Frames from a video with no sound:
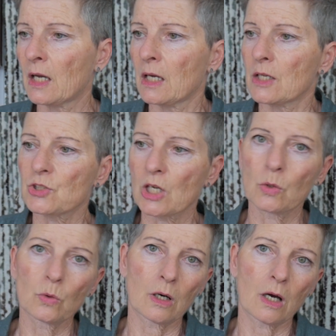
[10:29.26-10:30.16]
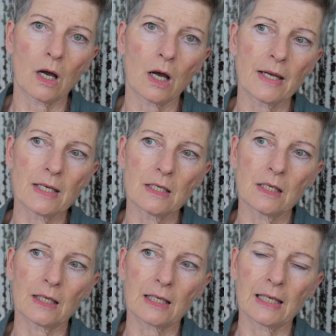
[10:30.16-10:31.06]
So
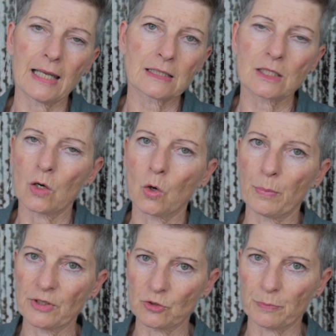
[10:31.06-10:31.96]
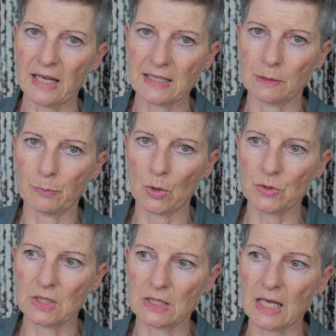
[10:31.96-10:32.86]
I collected a whole bunch of plastic
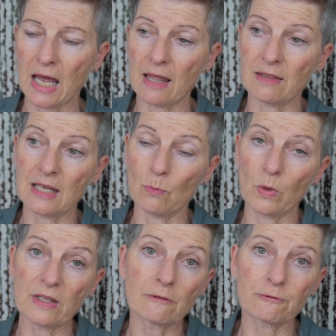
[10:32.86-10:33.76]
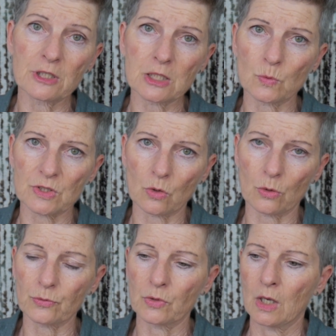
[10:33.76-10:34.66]
boxes, and then when the freezer was
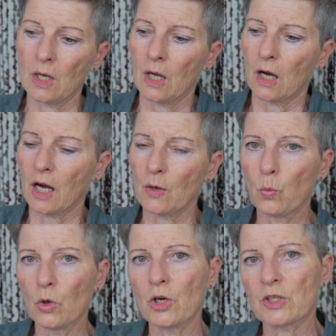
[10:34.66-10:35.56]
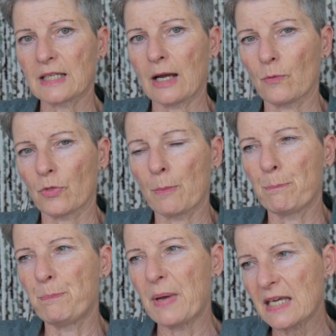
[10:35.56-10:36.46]
off, I worked out the
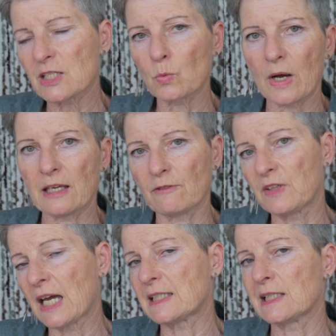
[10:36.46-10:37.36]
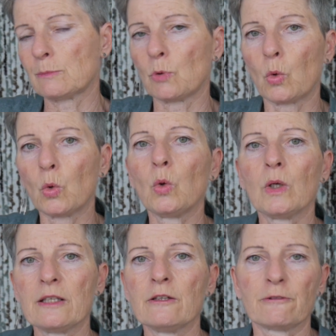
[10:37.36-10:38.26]
best way of getting them all
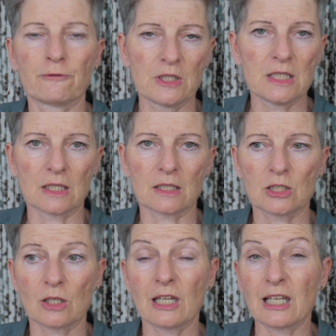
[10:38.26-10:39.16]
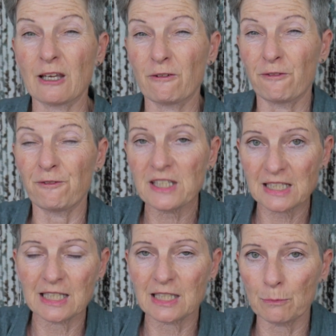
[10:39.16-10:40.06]
in the freezer so that they
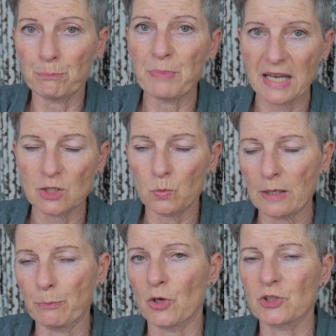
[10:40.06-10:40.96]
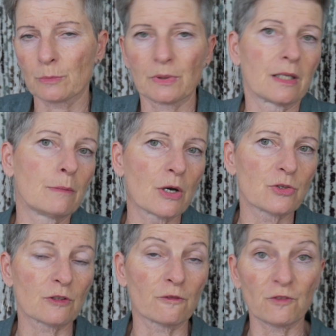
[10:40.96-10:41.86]
fitted the best way possible and the
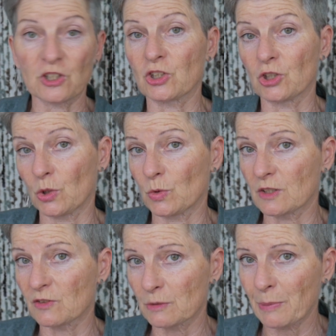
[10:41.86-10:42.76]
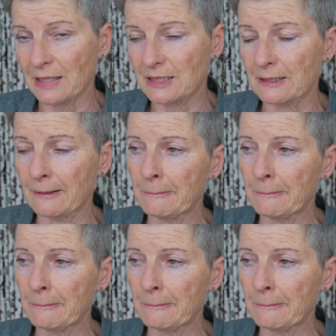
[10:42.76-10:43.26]
most efficient use of space.